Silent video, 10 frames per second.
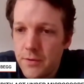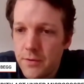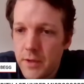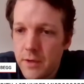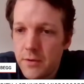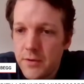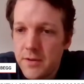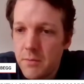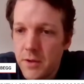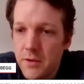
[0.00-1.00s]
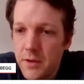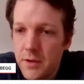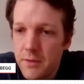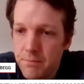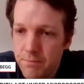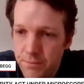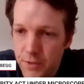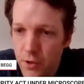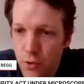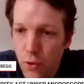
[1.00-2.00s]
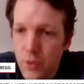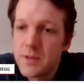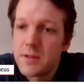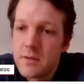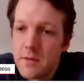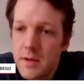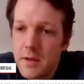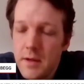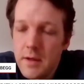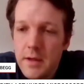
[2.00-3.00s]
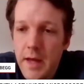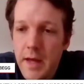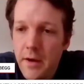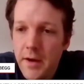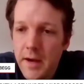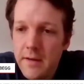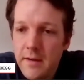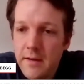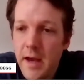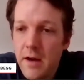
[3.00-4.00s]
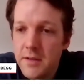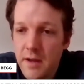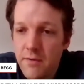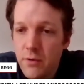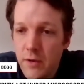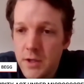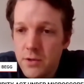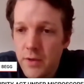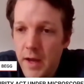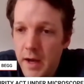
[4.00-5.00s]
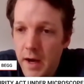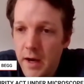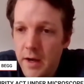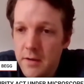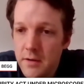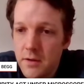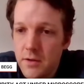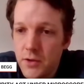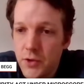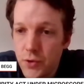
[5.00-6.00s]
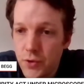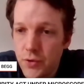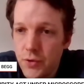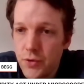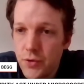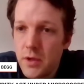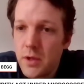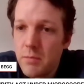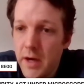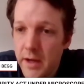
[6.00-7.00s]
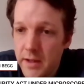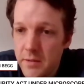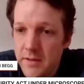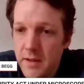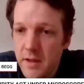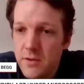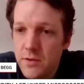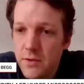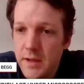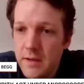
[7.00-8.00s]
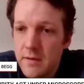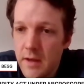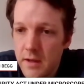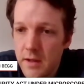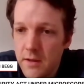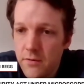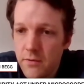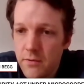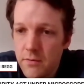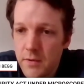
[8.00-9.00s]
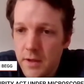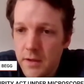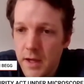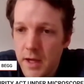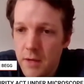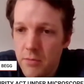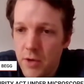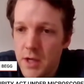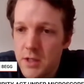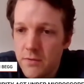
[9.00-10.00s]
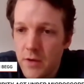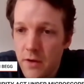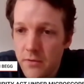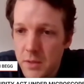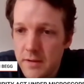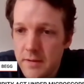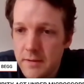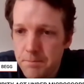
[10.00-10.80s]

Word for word: legal system, the courts nowadays, is how deferential they are to parliaments and to the executive branch of governments.